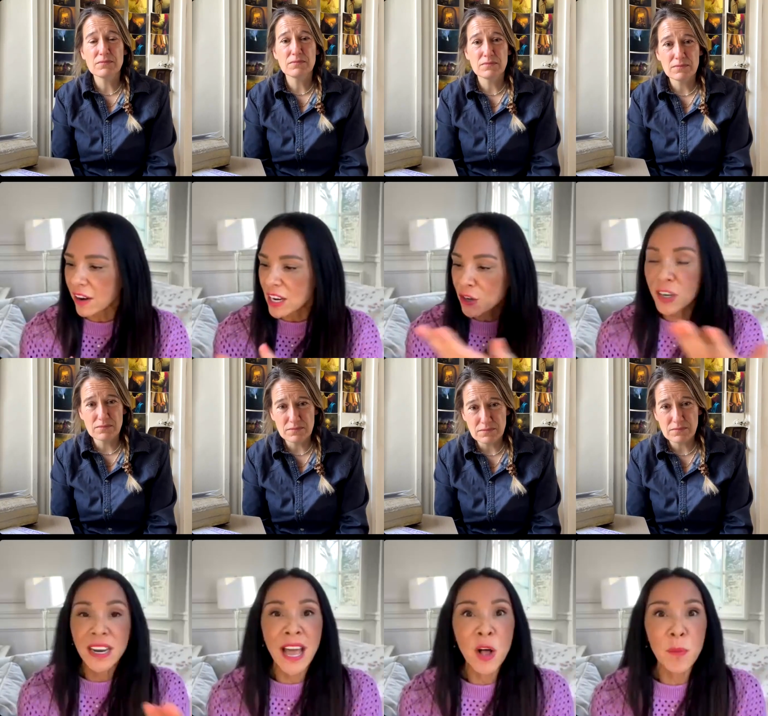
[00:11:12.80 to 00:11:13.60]
Speaker 1: he
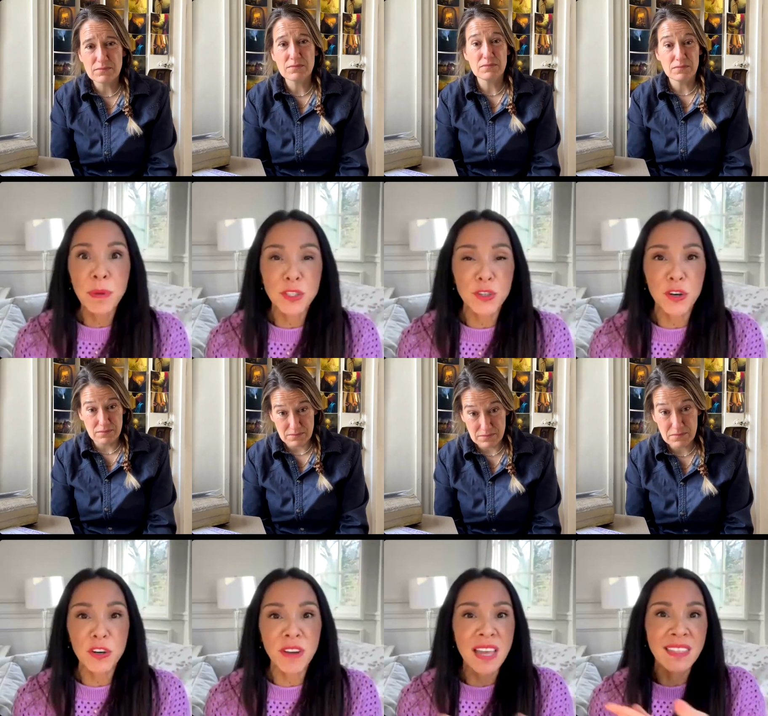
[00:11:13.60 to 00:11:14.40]
couldn't help but
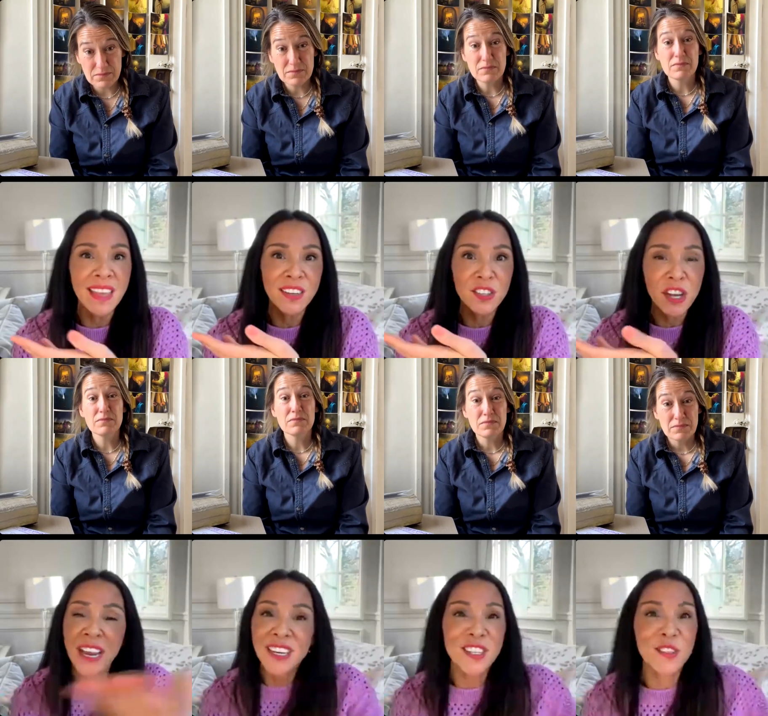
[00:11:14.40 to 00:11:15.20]
serve and then
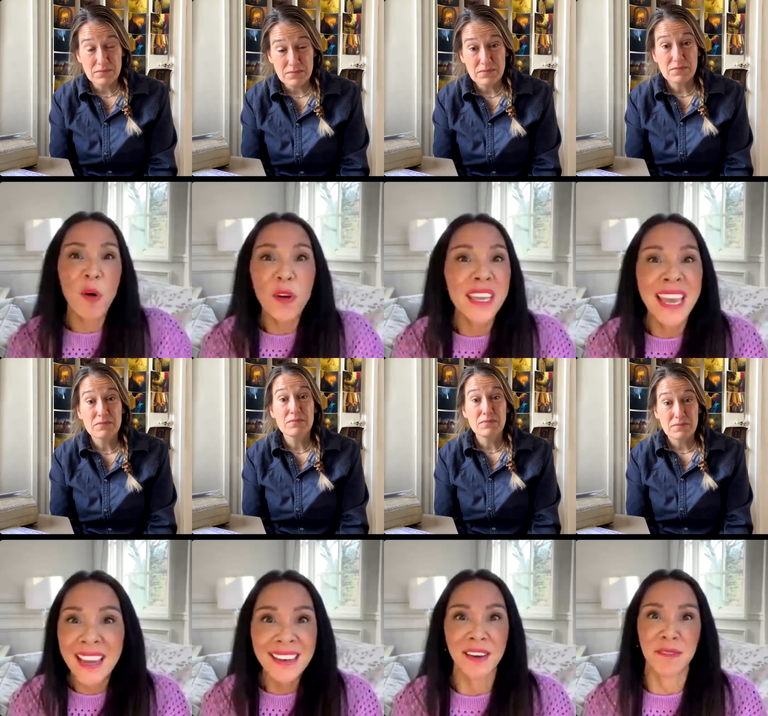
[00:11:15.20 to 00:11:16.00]
change his whole
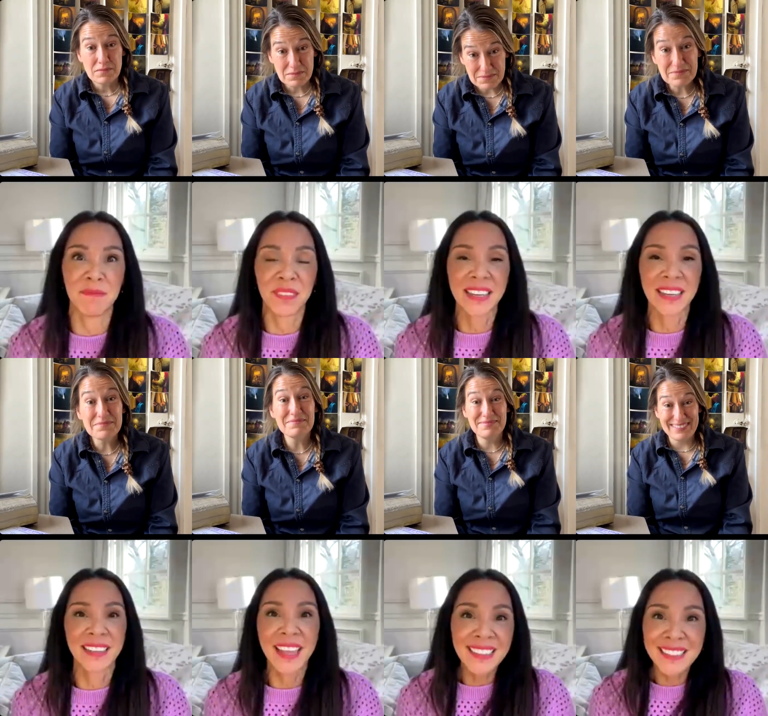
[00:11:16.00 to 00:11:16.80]
kingdom.
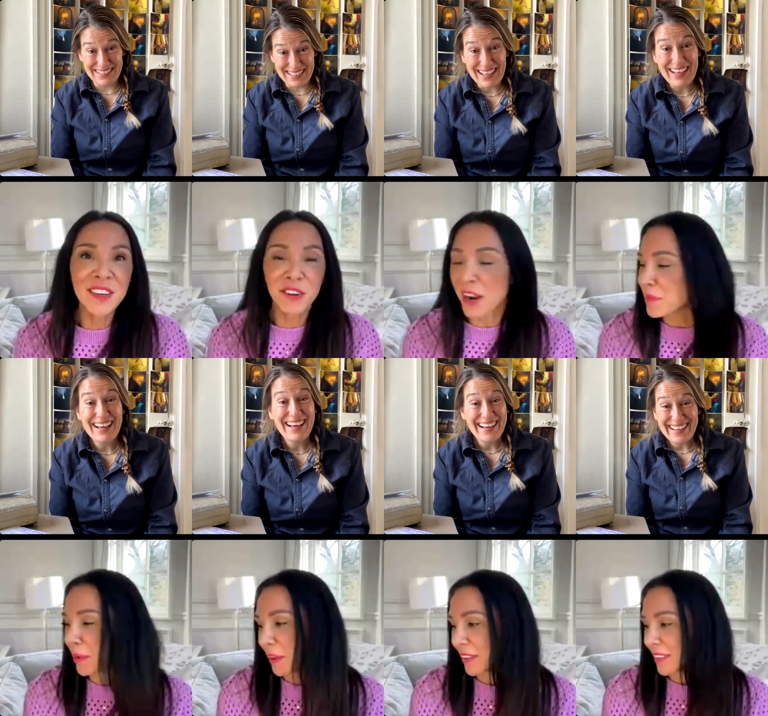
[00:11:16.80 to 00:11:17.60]
That's
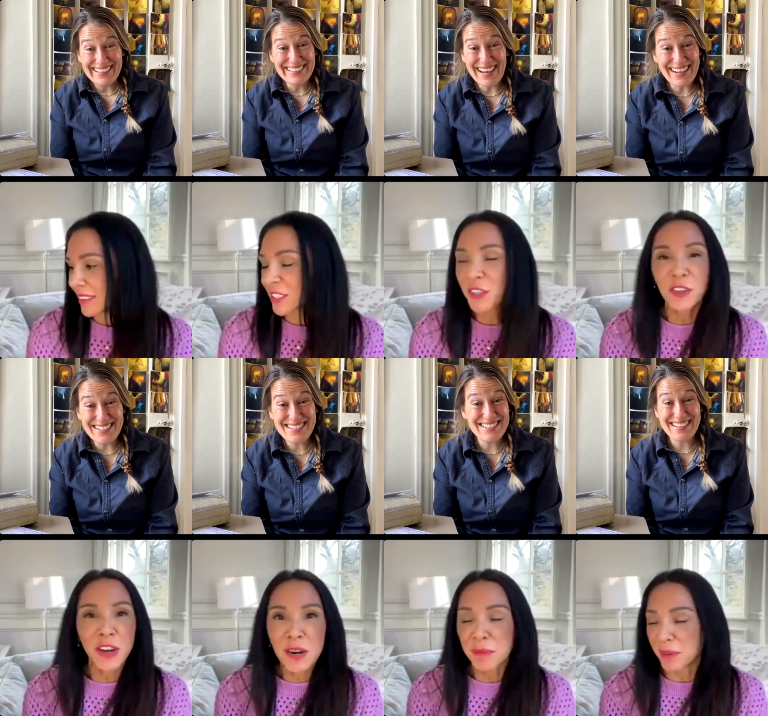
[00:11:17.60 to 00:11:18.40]
incredible. Yes. It's
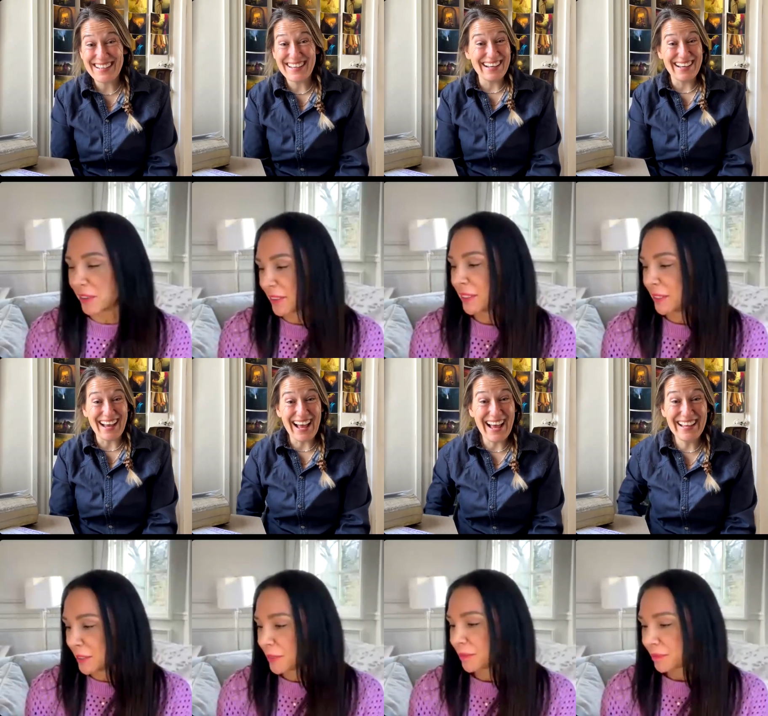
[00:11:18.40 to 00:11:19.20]
incredible.
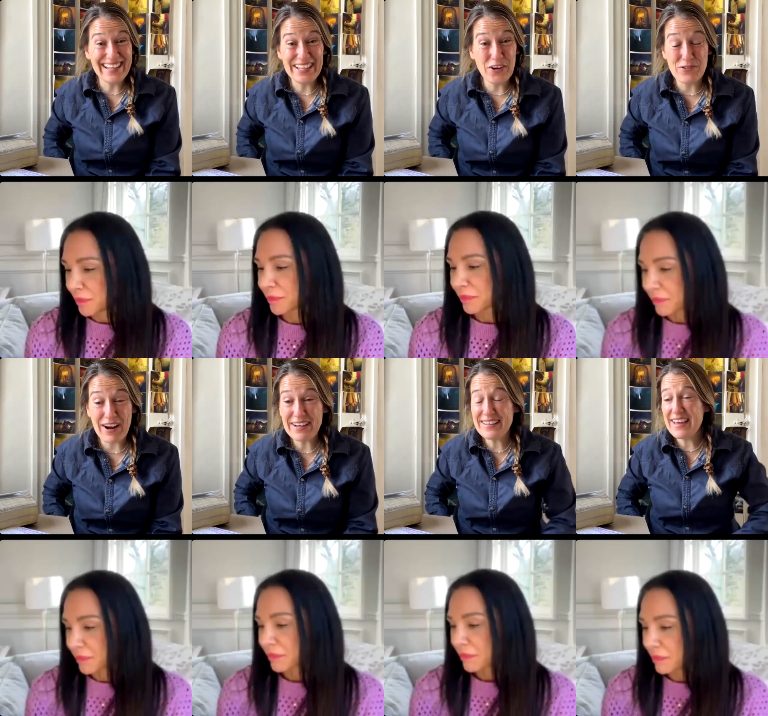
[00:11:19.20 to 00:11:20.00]
Speaker 2: And you're right,
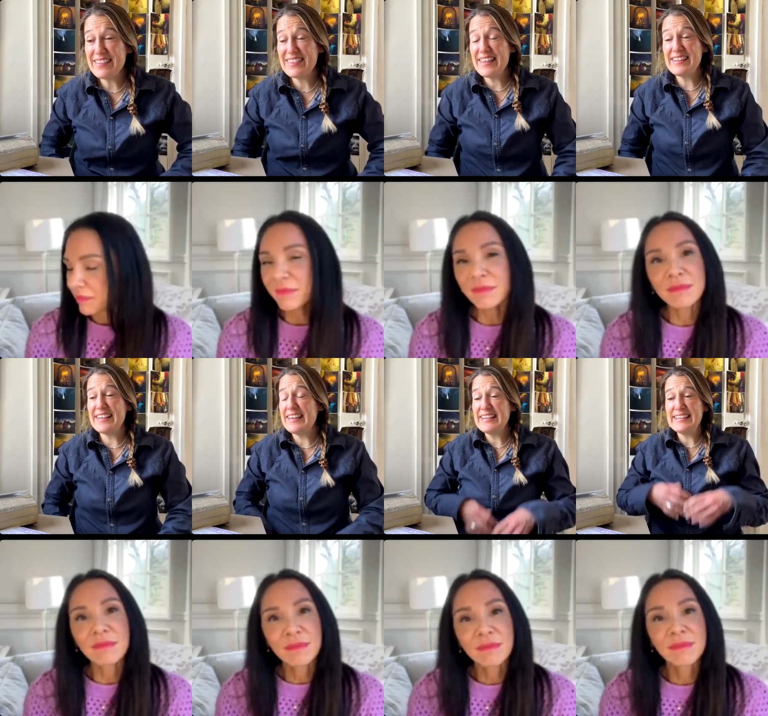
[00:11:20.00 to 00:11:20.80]
Dave did
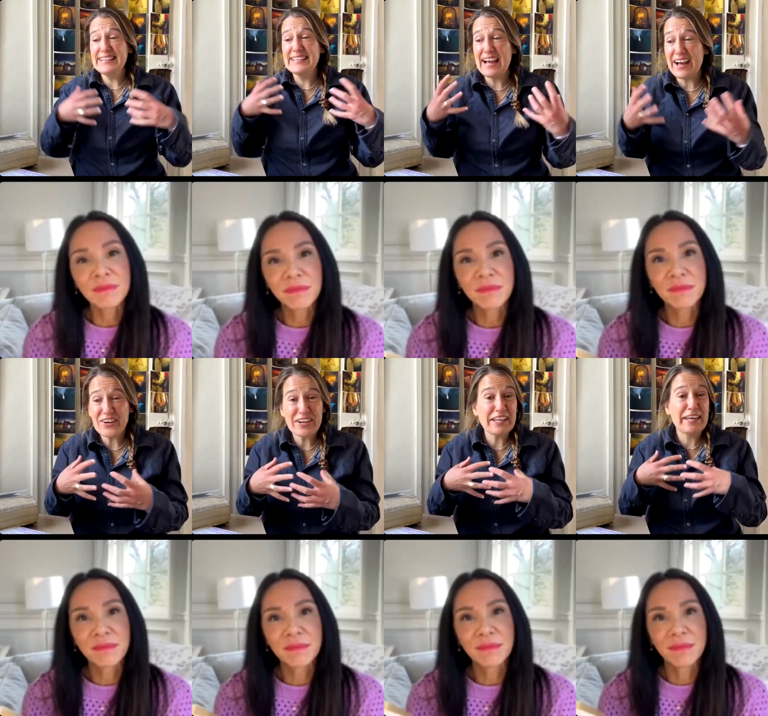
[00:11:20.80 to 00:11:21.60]
he did
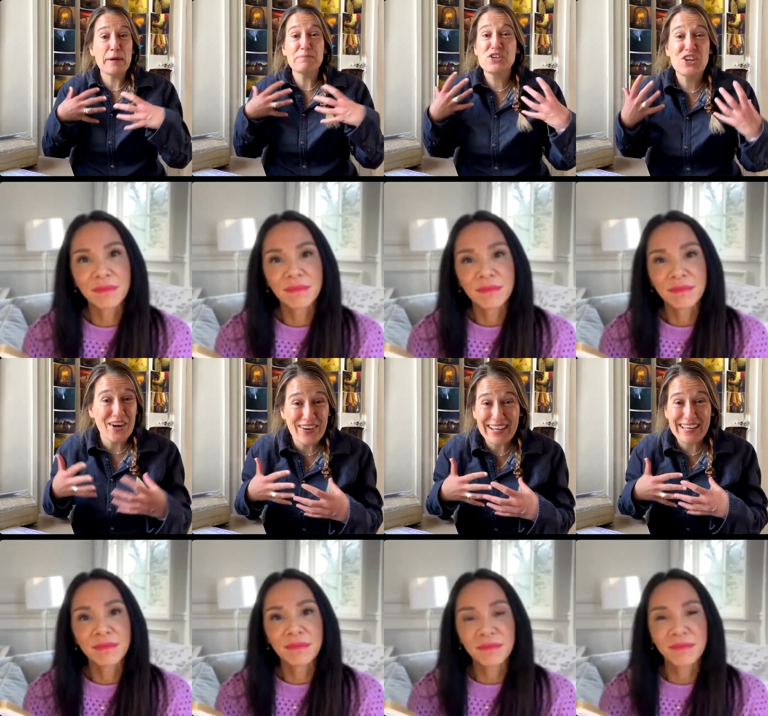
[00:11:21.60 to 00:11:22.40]
gather and he kept
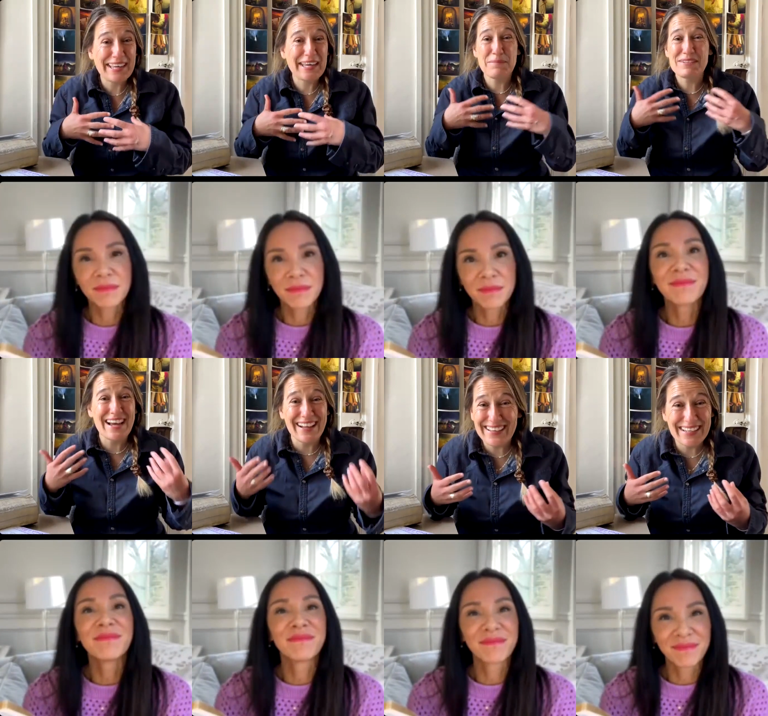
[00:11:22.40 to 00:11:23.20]
sharing he kept
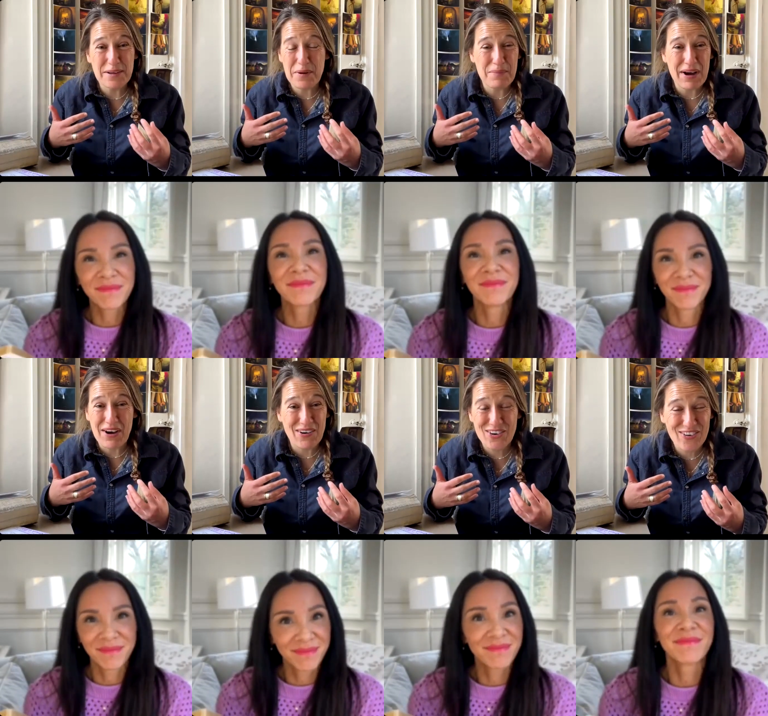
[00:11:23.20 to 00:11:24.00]
telling them
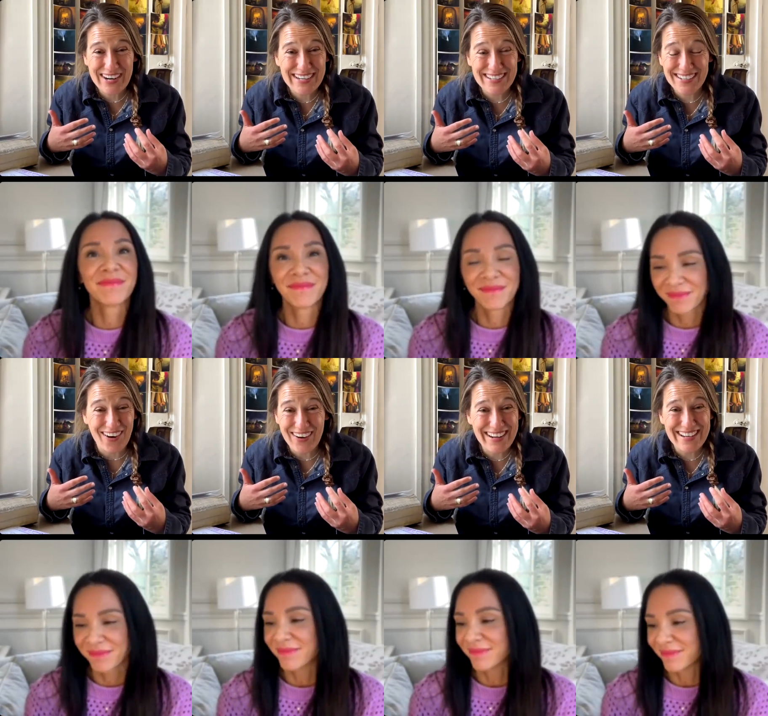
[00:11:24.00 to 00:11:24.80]
about how great god